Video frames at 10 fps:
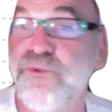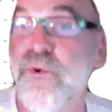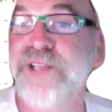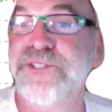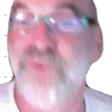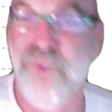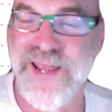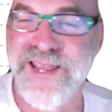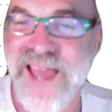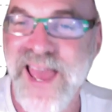twice a
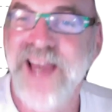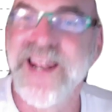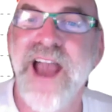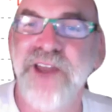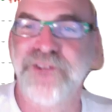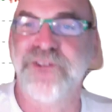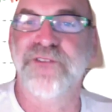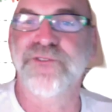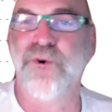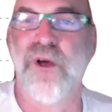week and how to
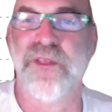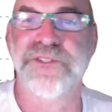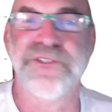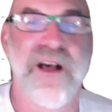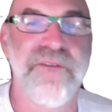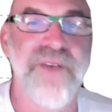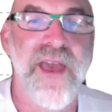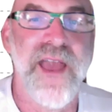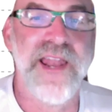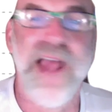do all this stuff
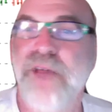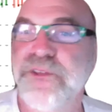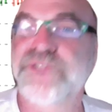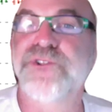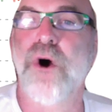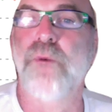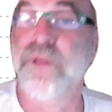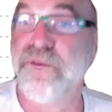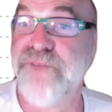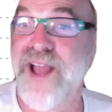and how this dome will
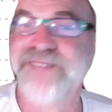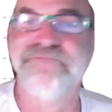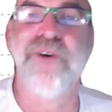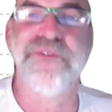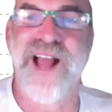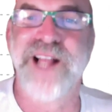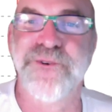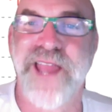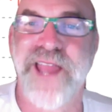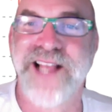affect both natural
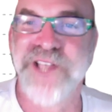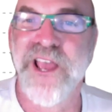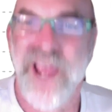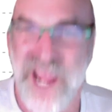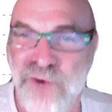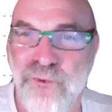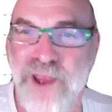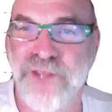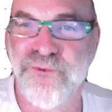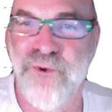gas and
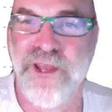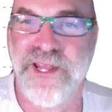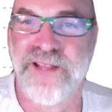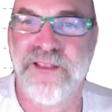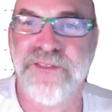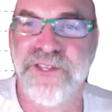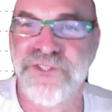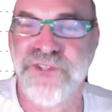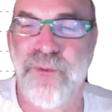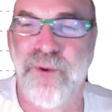grain trading this
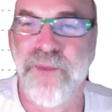summer.